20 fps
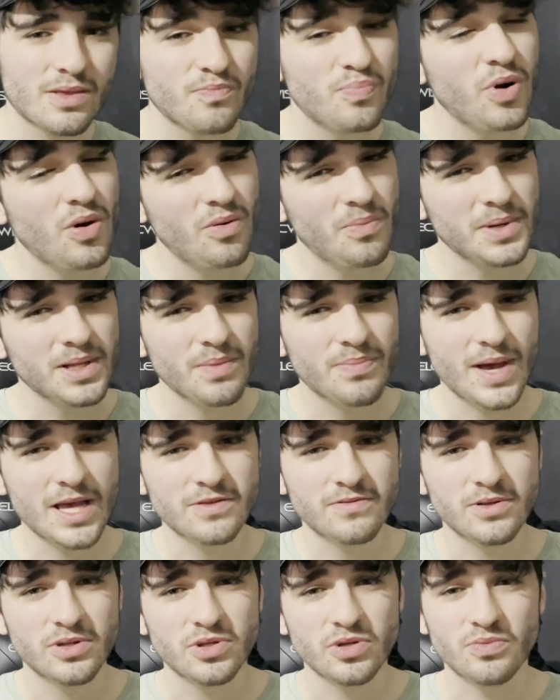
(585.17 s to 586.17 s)
probably the
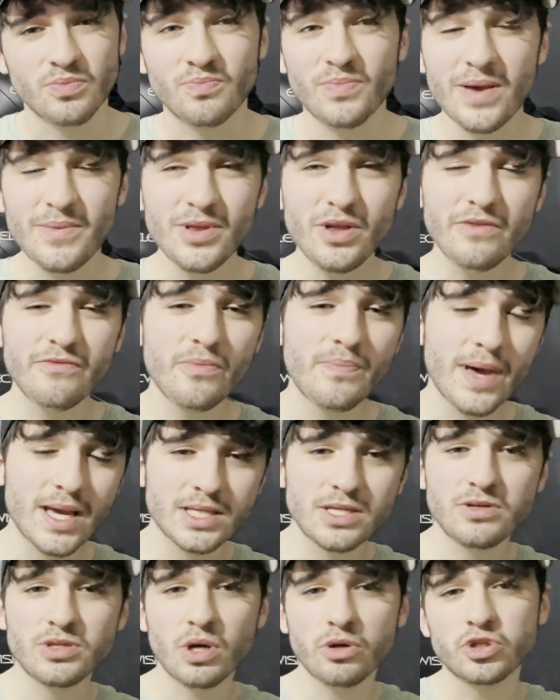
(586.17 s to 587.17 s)
best thing to do. Maybe not even
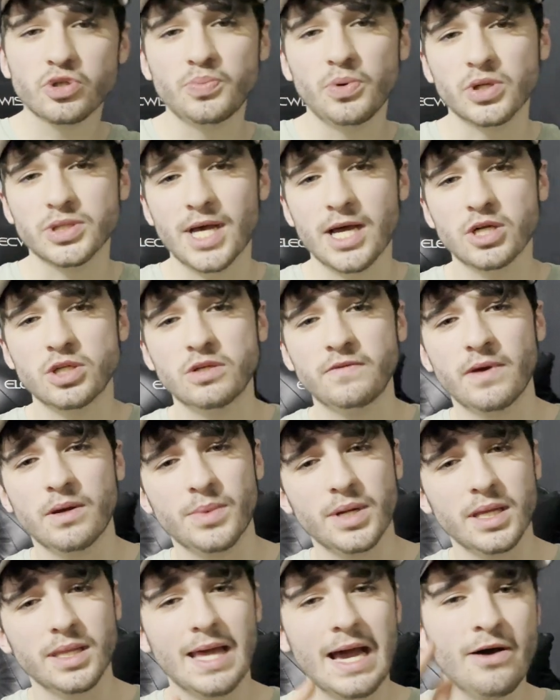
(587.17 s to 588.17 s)
best use Ultra Balls, actually, think
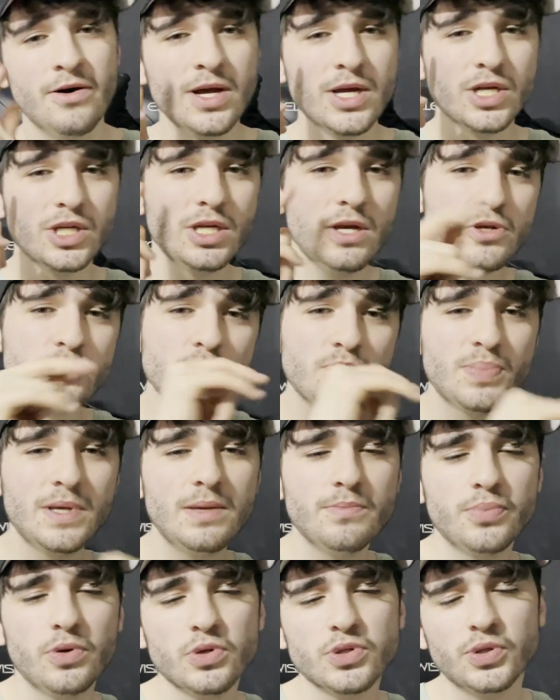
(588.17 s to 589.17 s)
about it now. Use
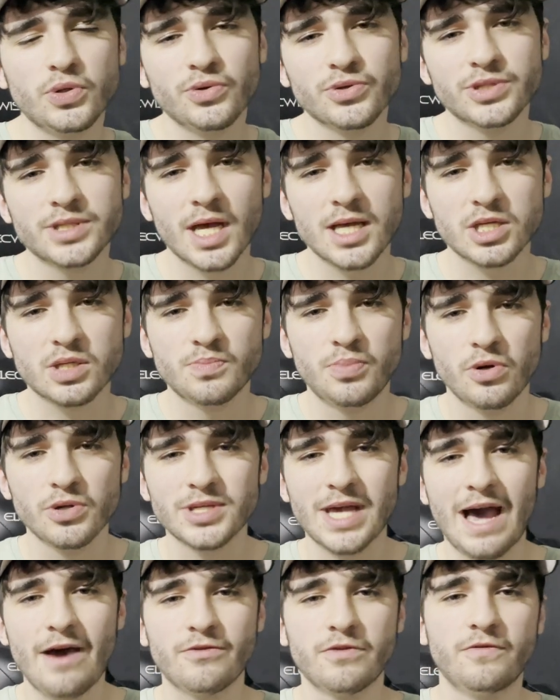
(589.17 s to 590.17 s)
Repeat Balls or Dusk
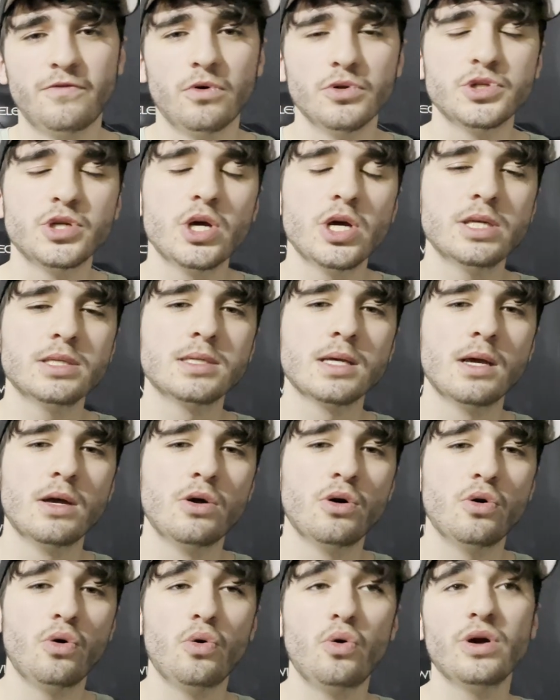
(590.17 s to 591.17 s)
Balls after four turns,
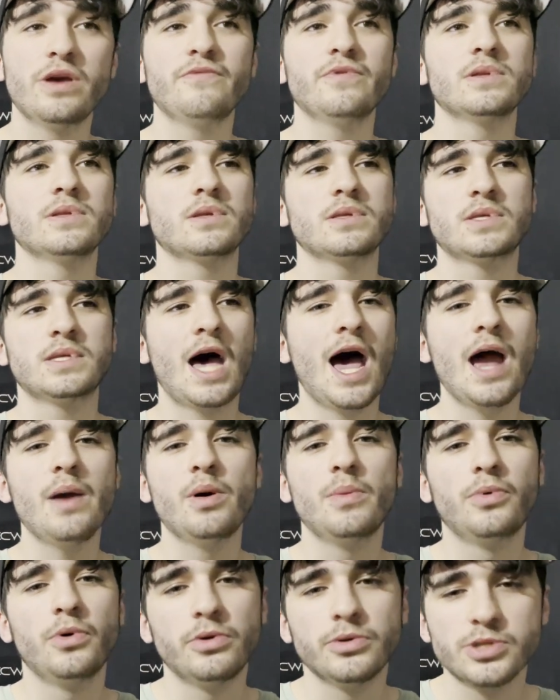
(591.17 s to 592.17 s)
or even
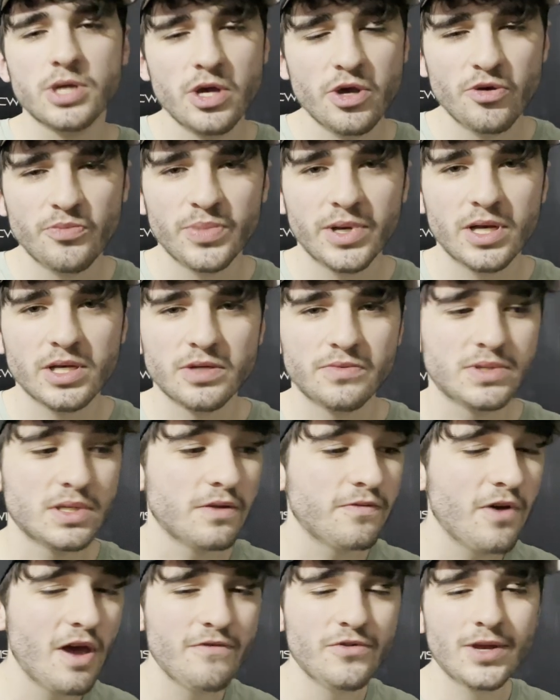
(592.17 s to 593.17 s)
Timer Balls, because
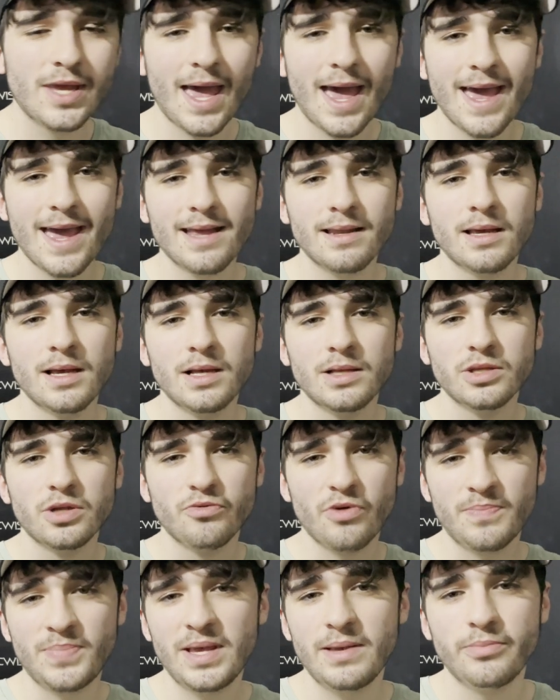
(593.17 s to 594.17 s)
obviously the further you get in,
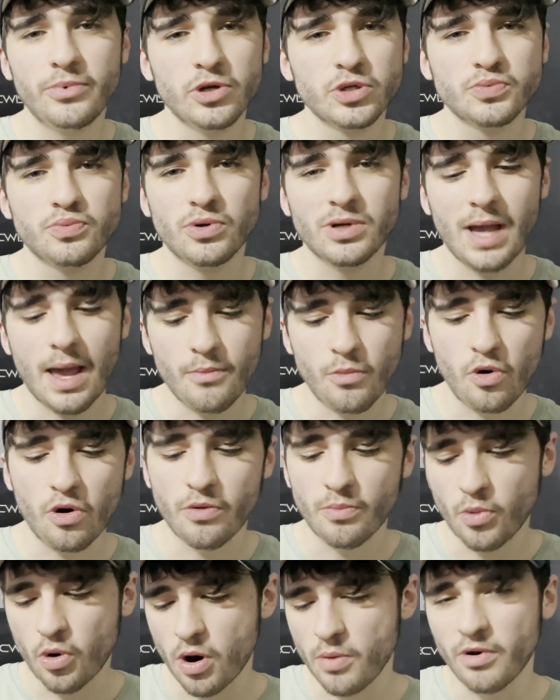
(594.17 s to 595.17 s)
the Repeat Balls will get more
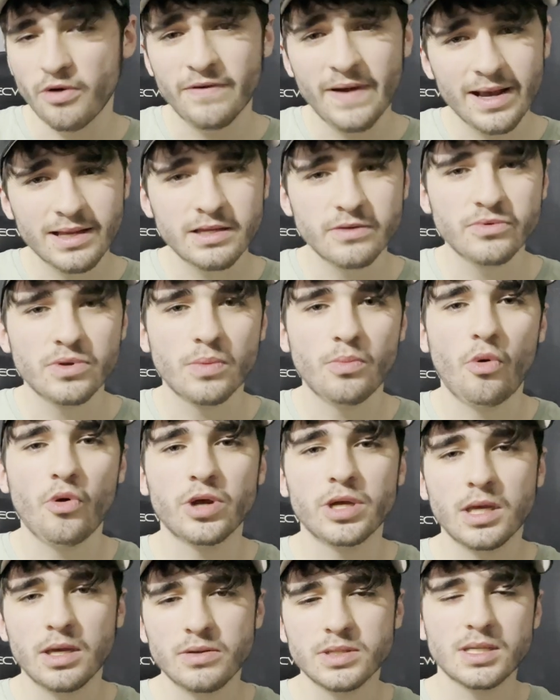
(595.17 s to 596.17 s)
and more effective the more
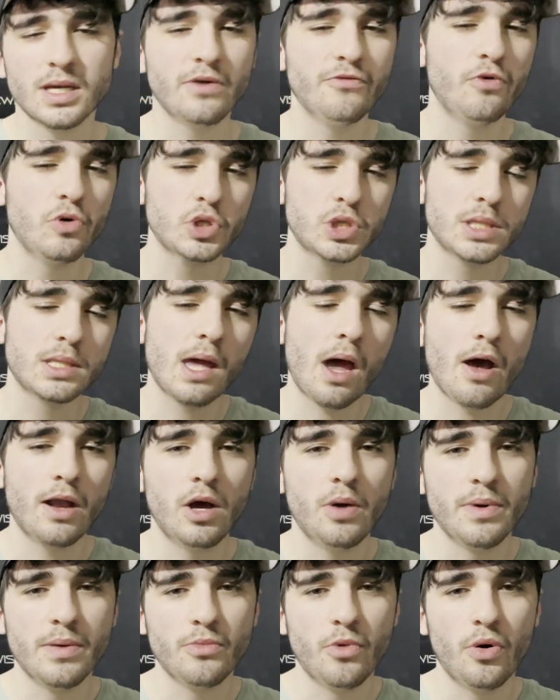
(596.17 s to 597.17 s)
you use. Unfortunately, they are a
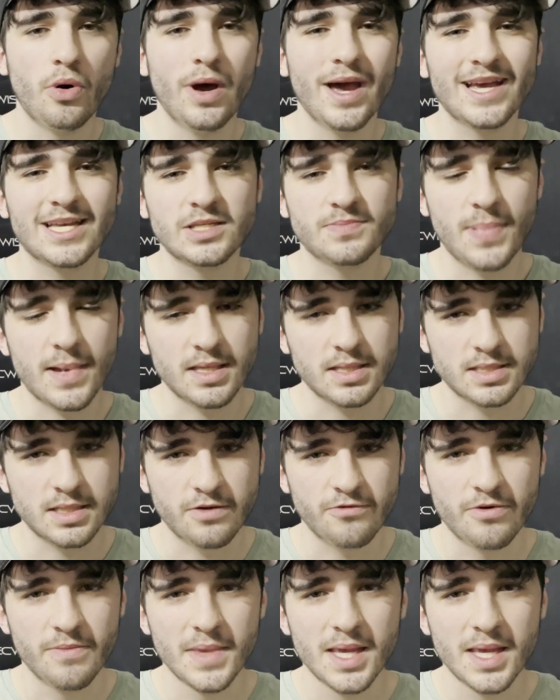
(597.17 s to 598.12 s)
little bit more expensive.